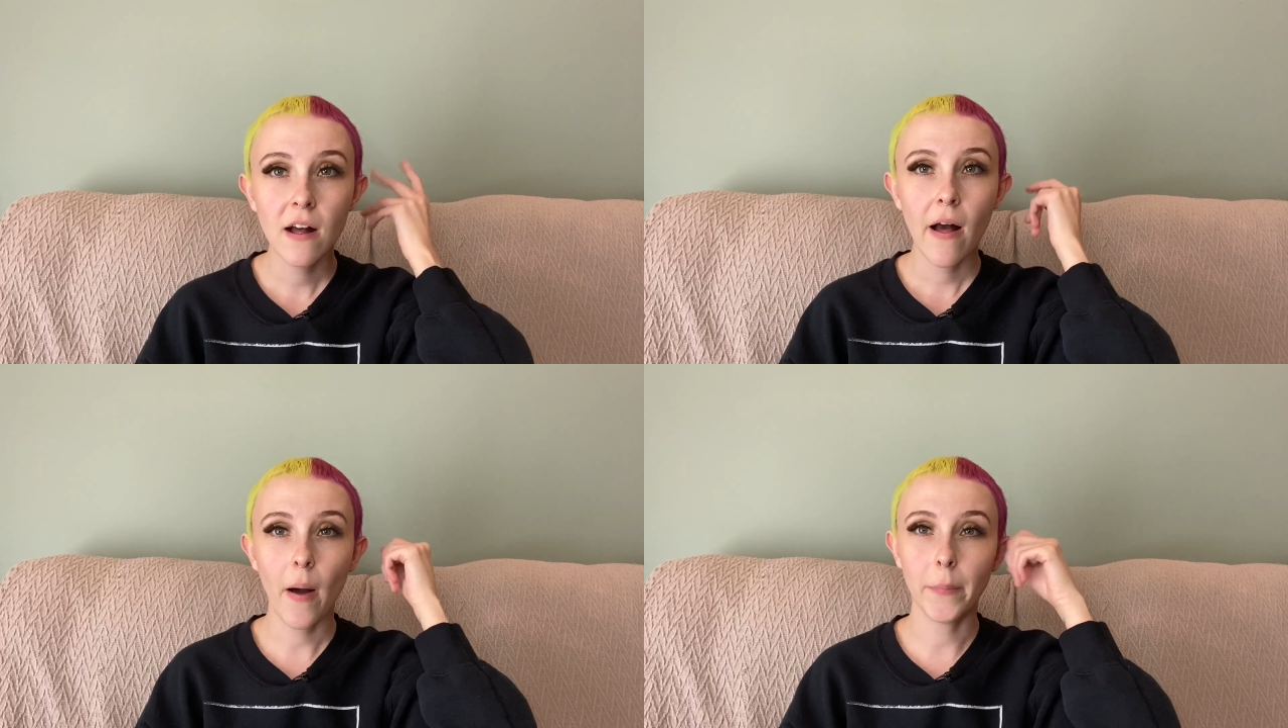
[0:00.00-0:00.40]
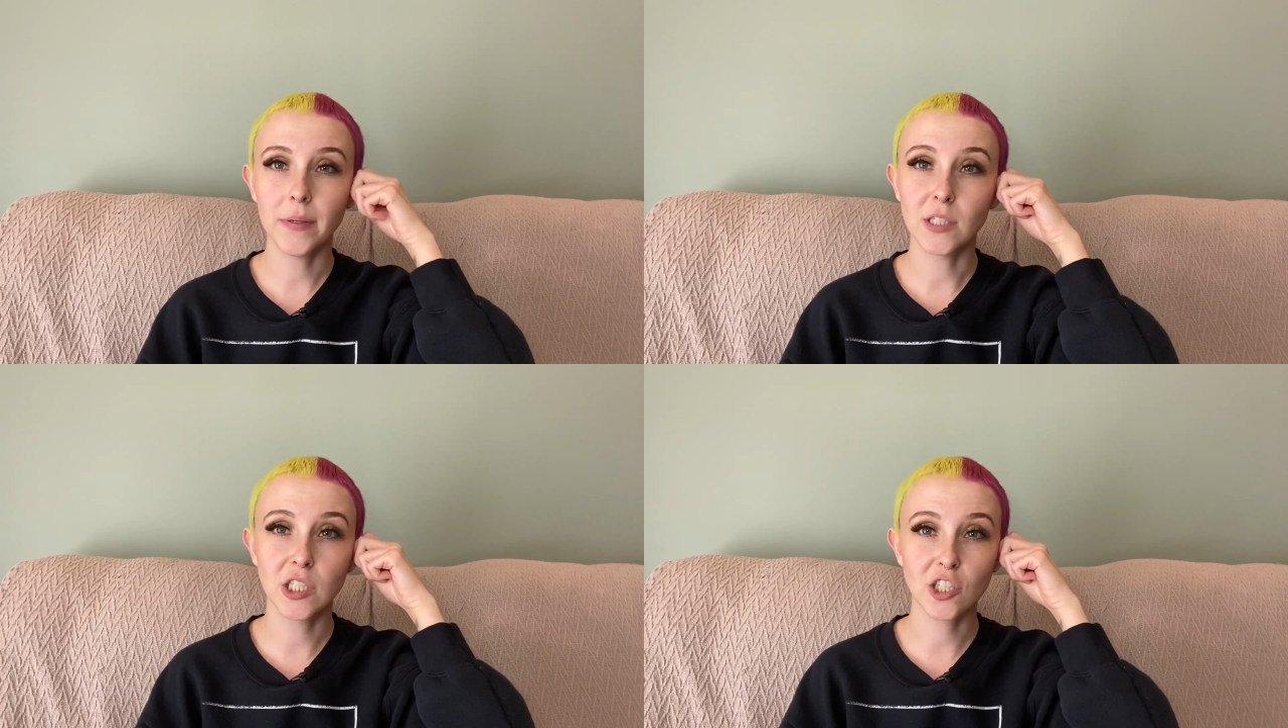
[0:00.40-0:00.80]
I'll be
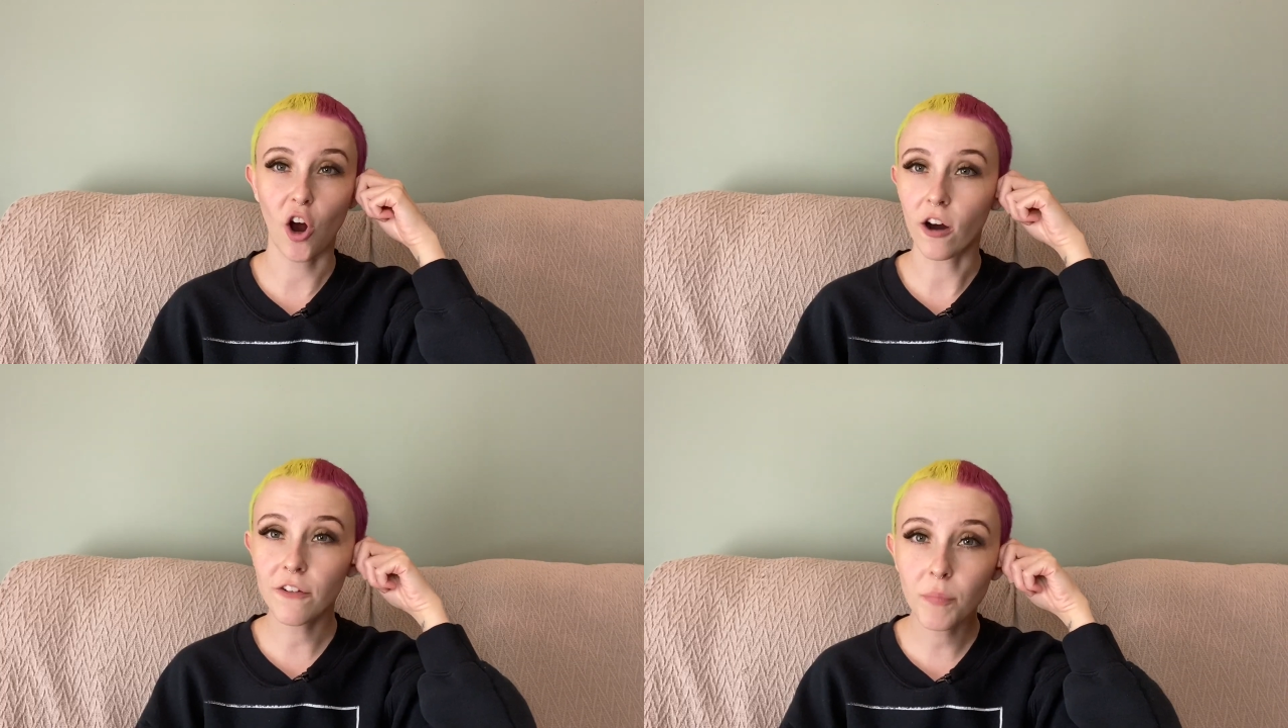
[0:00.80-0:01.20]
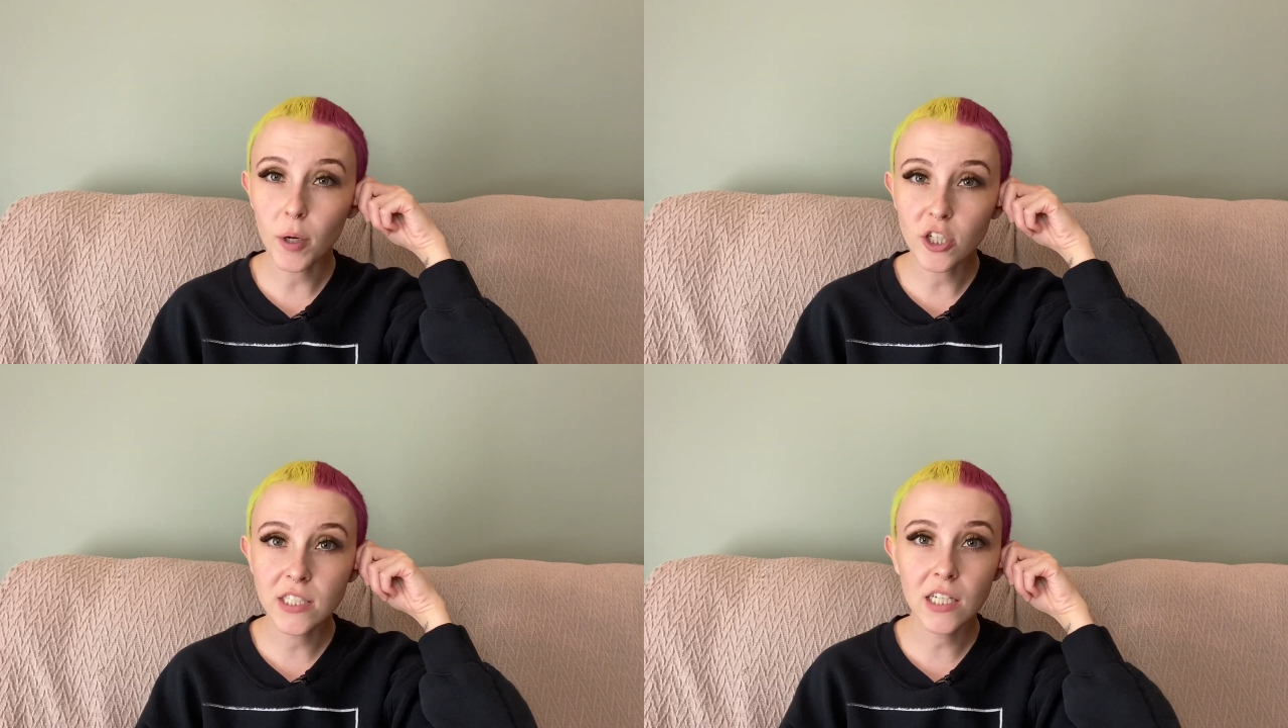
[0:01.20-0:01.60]
a scarf
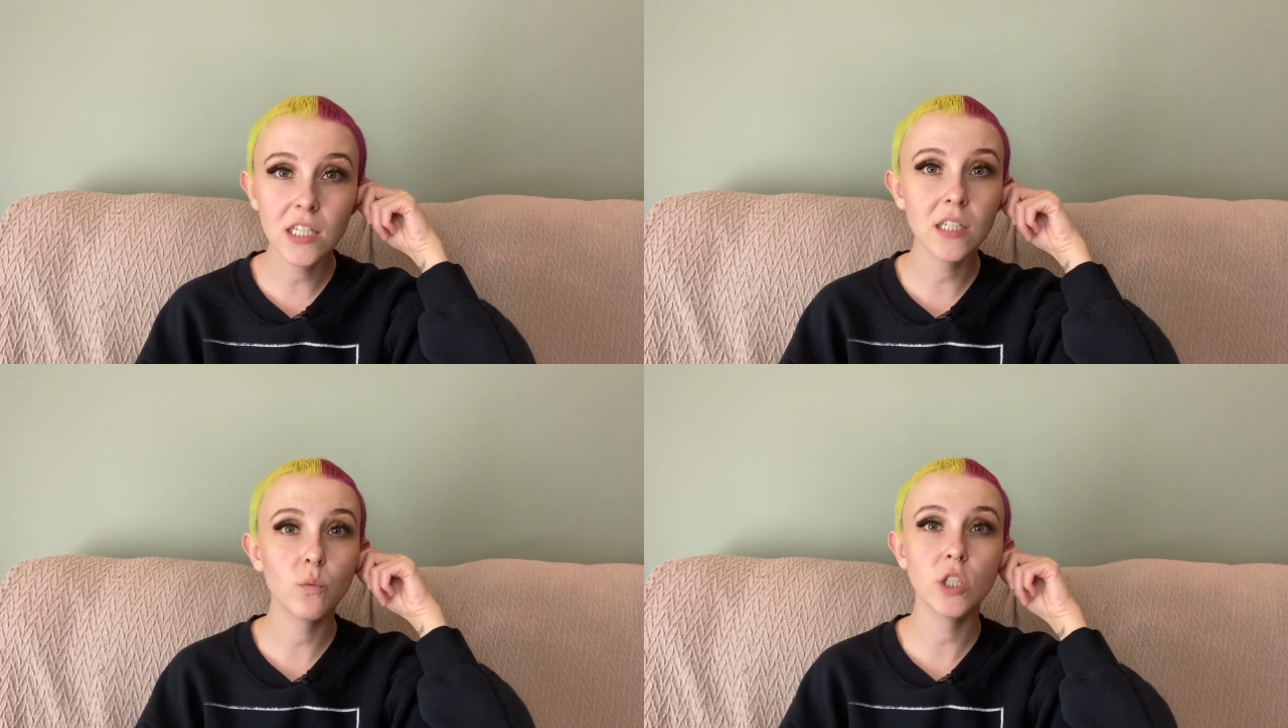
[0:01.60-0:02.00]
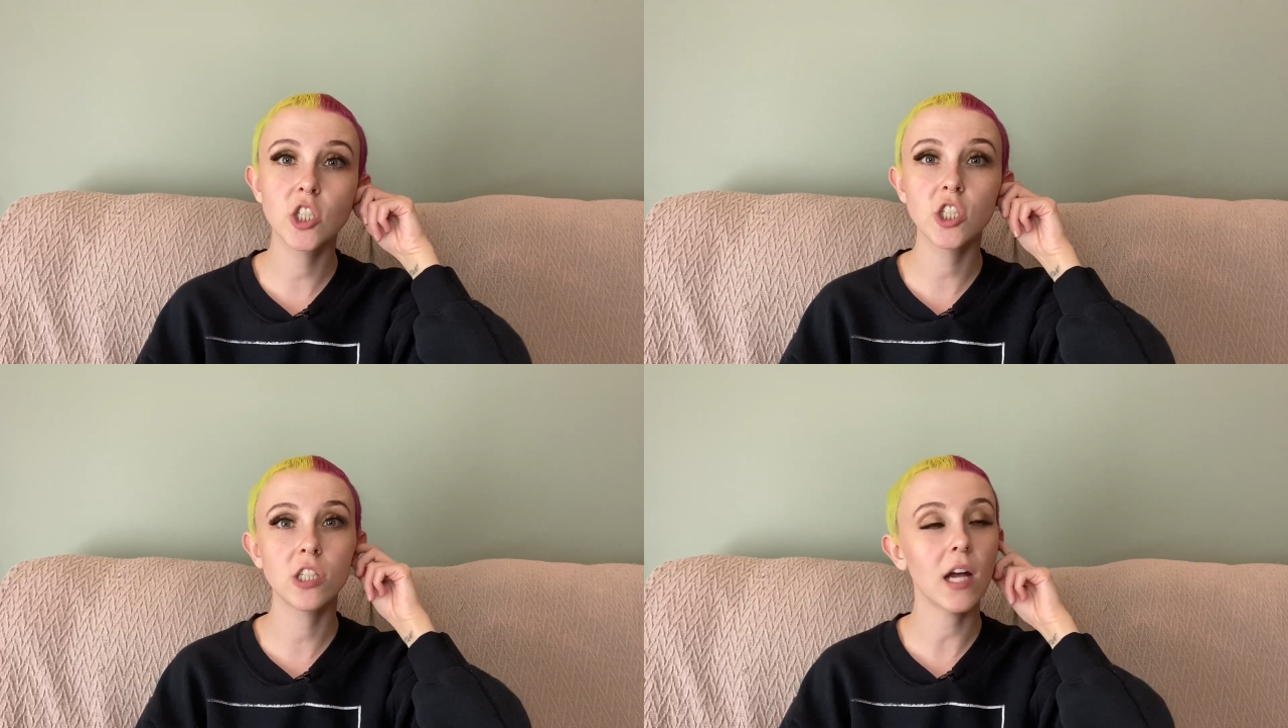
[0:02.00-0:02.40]
person,
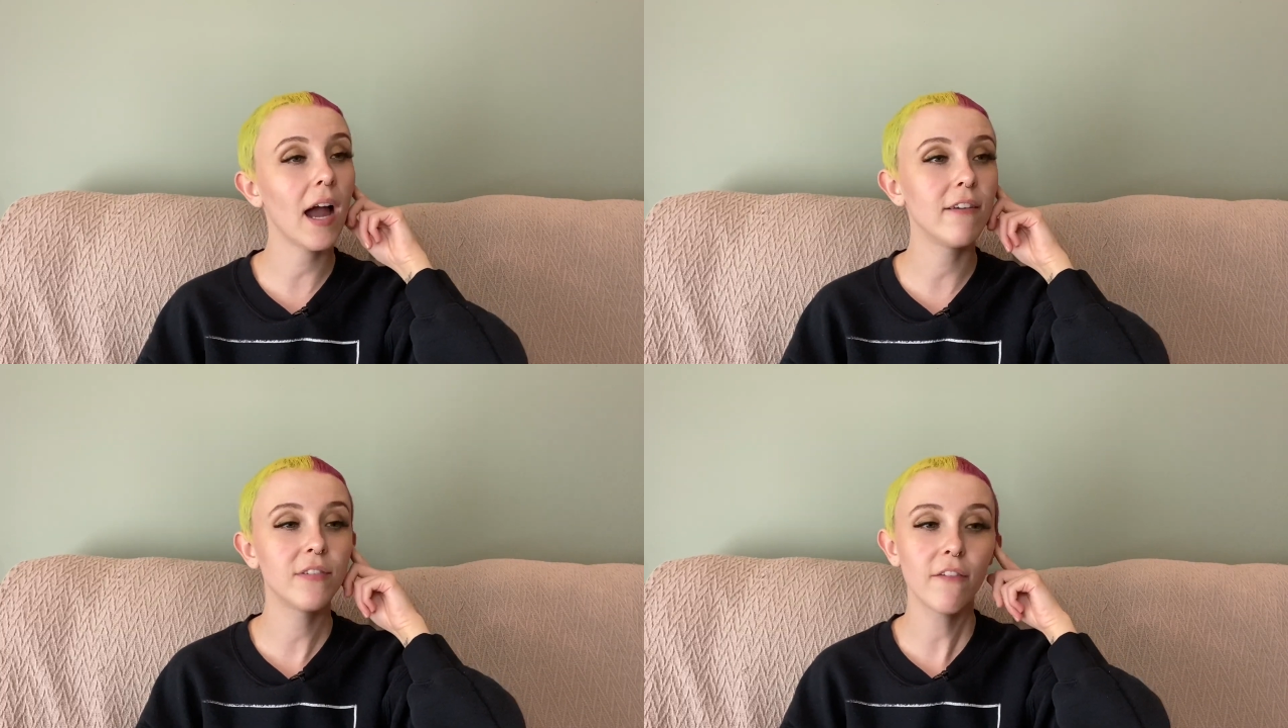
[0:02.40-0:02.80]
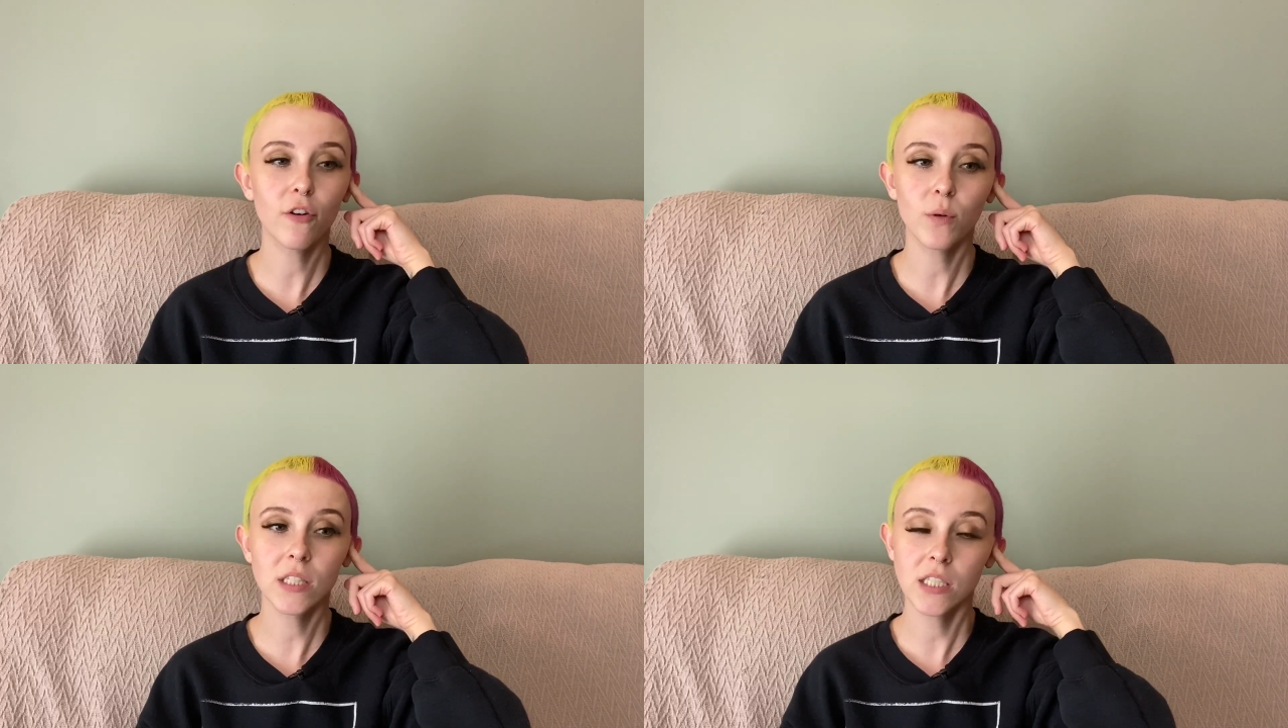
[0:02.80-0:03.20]
which I've
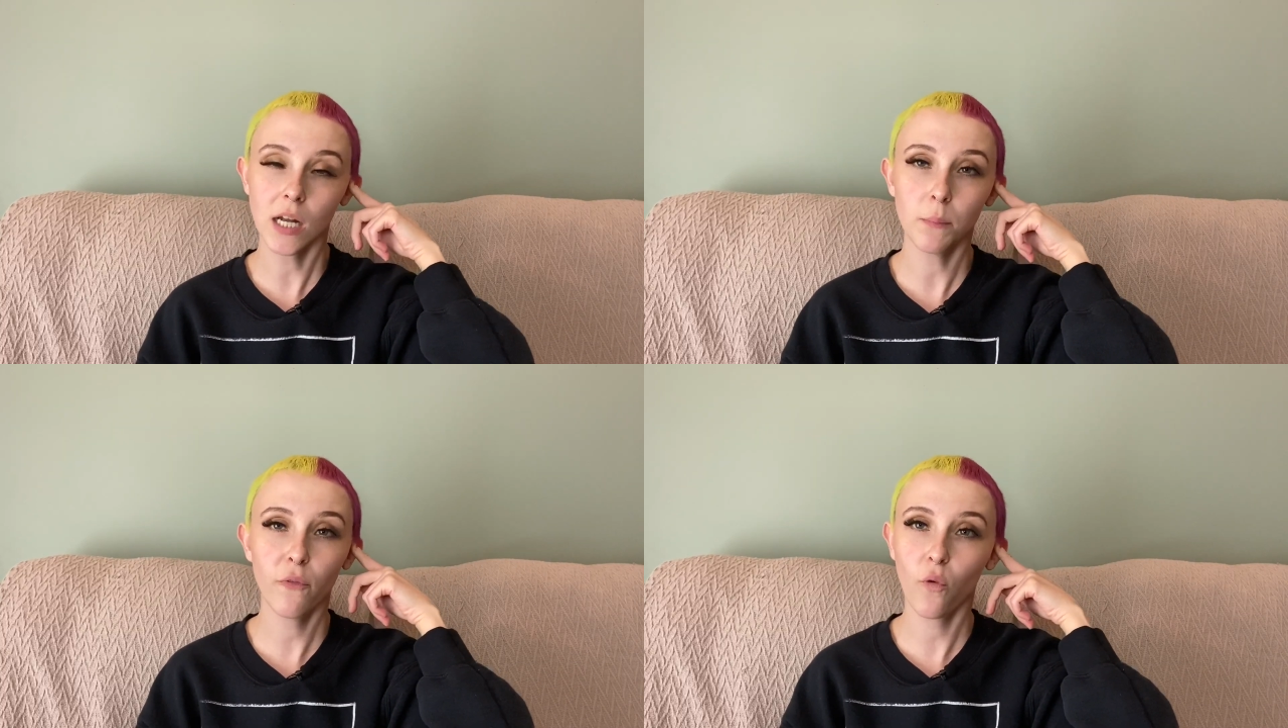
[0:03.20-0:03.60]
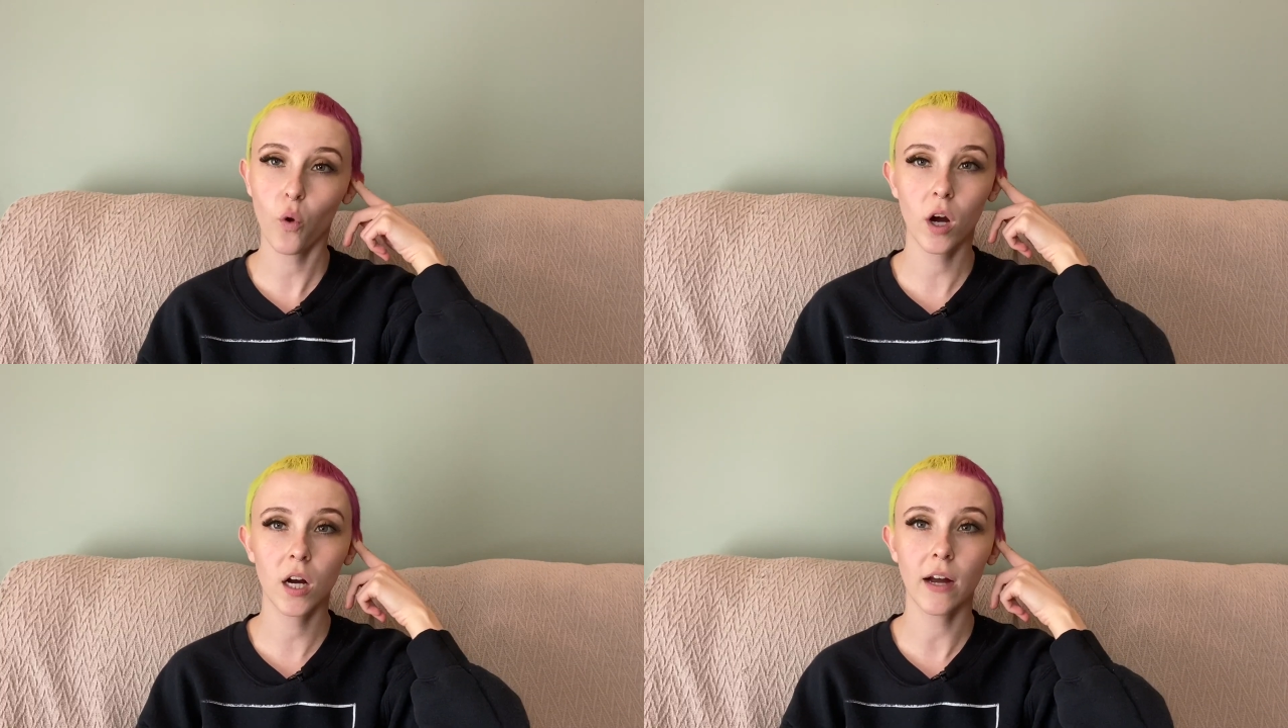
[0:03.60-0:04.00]
never really done before.